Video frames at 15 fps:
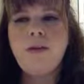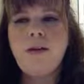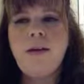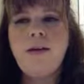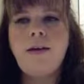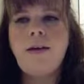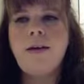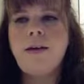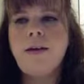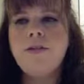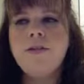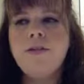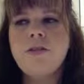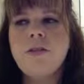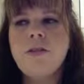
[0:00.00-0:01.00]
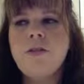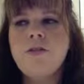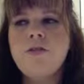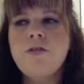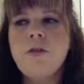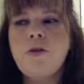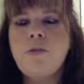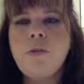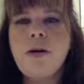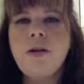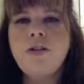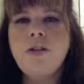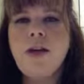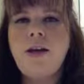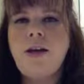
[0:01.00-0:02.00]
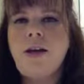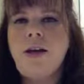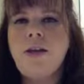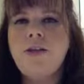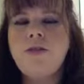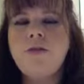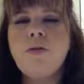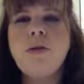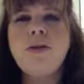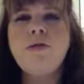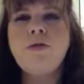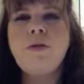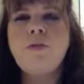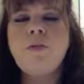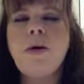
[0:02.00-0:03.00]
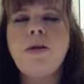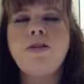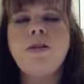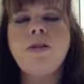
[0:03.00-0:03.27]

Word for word: again, I just learned so much and I enjoy it so much.